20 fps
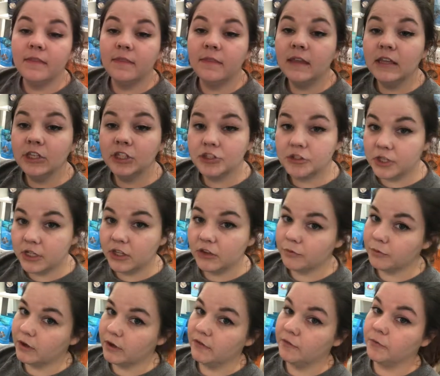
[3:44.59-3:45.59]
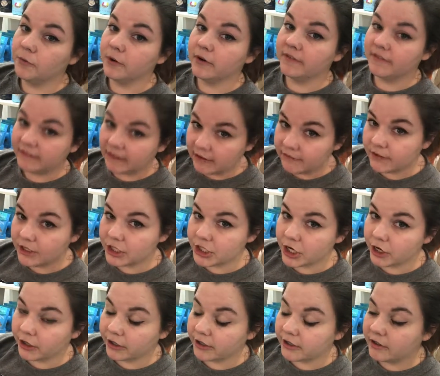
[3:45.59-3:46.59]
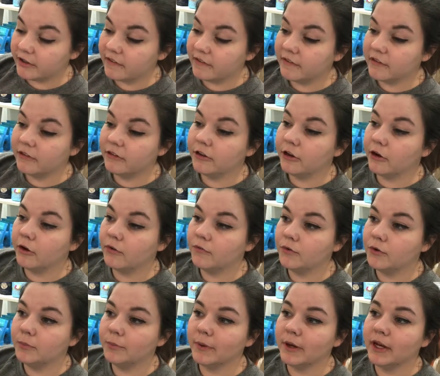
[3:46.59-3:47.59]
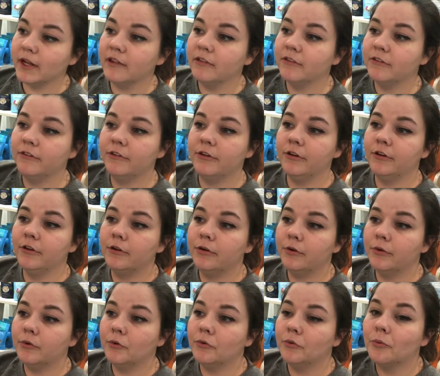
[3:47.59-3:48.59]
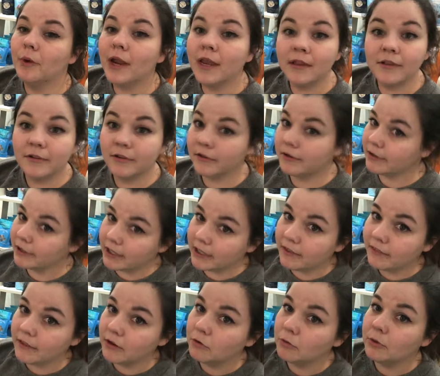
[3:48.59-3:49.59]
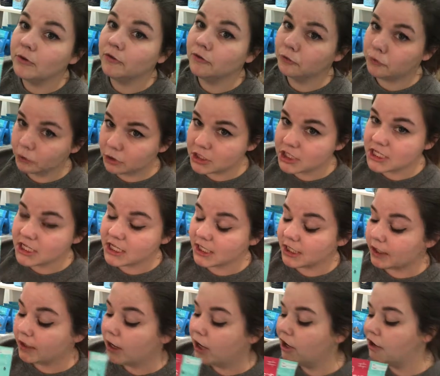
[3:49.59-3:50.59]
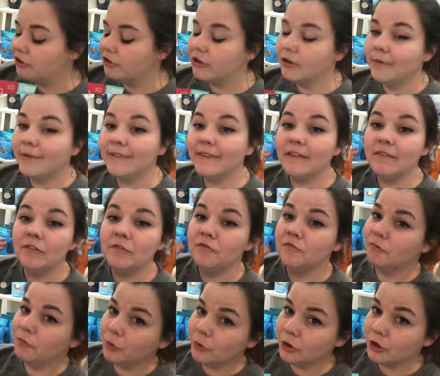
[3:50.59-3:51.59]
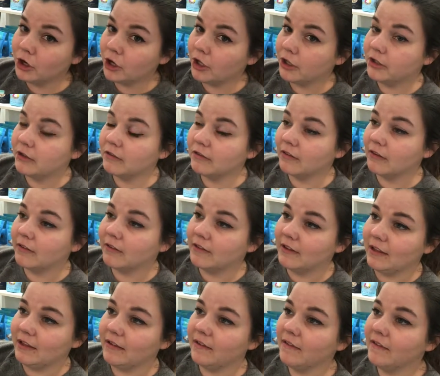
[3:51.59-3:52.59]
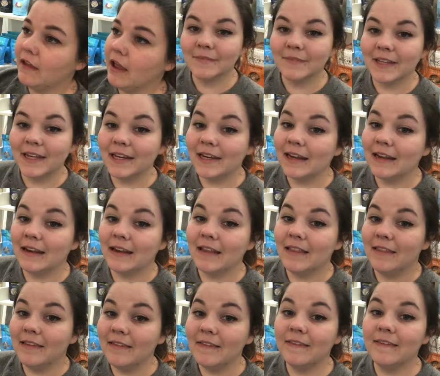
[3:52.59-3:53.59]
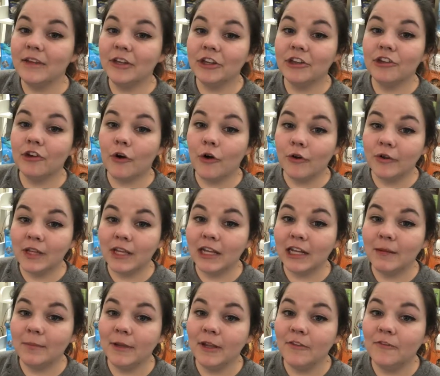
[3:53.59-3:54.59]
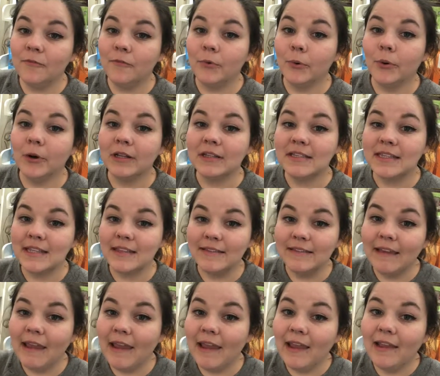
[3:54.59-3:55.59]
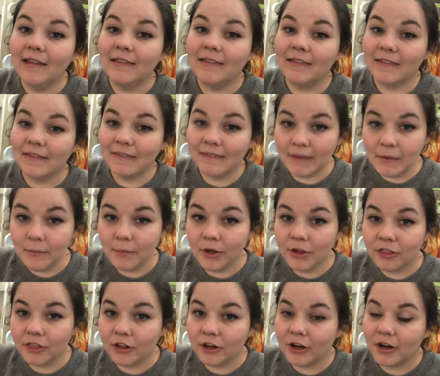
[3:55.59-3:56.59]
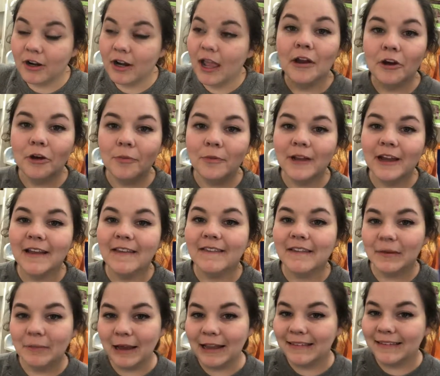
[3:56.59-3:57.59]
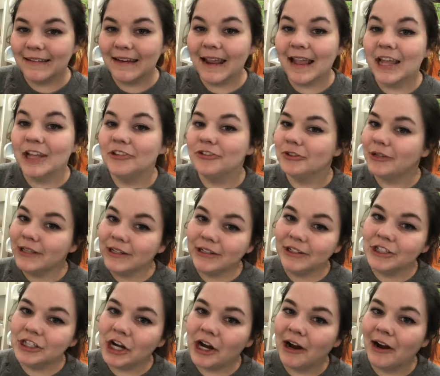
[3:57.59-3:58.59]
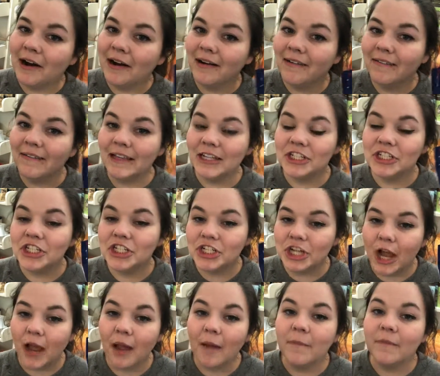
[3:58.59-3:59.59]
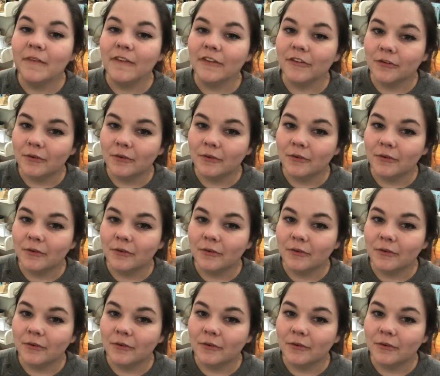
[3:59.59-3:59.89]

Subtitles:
these treats run for $7. So if you bought 2 regularly, they would be $14. So you're gonna be saving $4 on these. And again, this deal is only gonna be for today, December 3rd. I hope you guys come out today, treat your dogs, and shop this